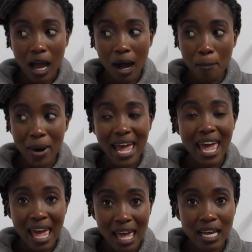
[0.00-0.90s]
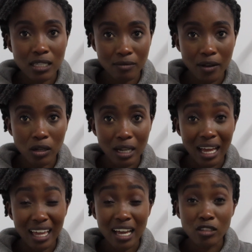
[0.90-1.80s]
my hair has felt
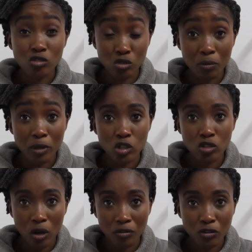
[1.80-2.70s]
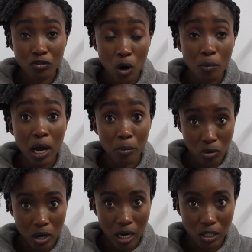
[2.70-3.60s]
like extremely soft from a
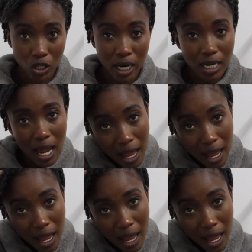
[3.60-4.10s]
product, right?